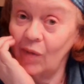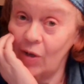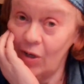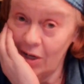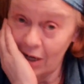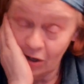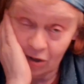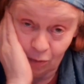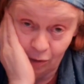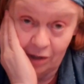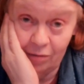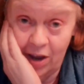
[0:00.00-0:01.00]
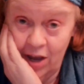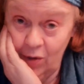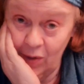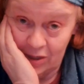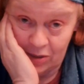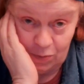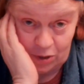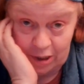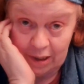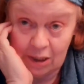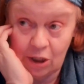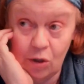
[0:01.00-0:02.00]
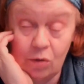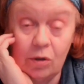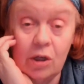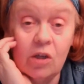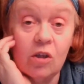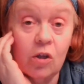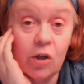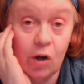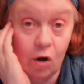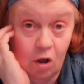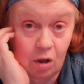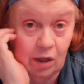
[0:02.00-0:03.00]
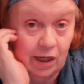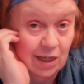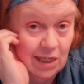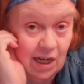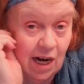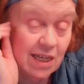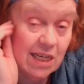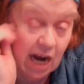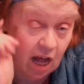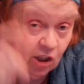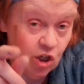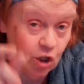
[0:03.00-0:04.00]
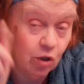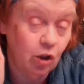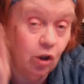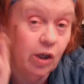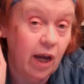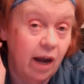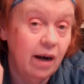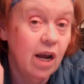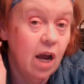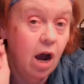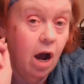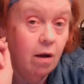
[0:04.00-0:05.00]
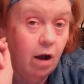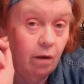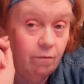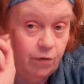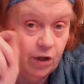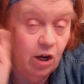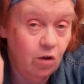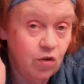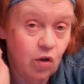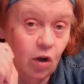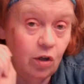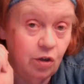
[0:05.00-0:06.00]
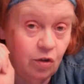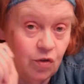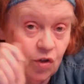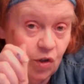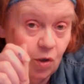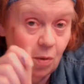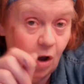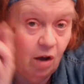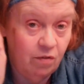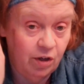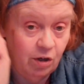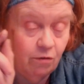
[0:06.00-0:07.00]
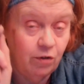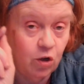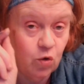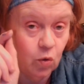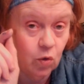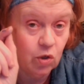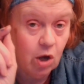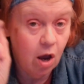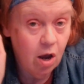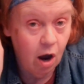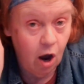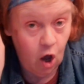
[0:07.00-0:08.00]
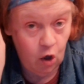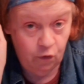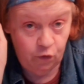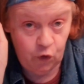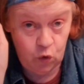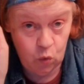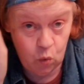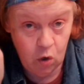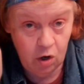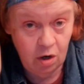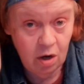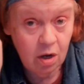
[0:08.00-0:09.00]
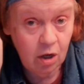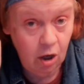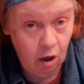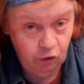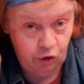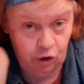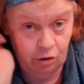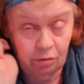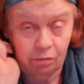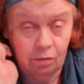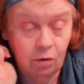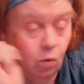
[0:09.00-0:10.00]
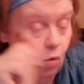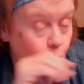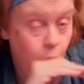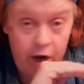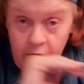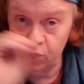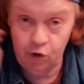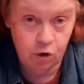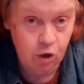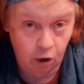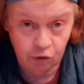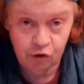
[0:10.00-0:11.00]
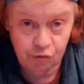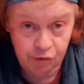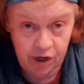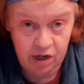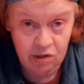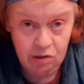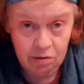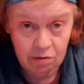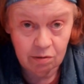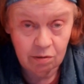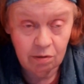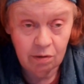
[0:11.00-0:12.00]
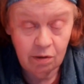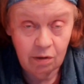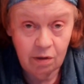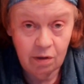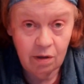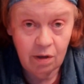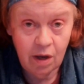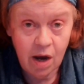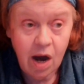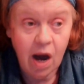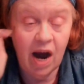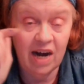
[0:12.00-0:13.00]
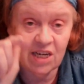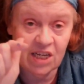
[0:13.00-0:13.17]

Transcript: you need to reevaluate some things. You need to look at all, like I said, I challenge you to look at videos on YouTube of individuals of your culture, whatever your culture is, and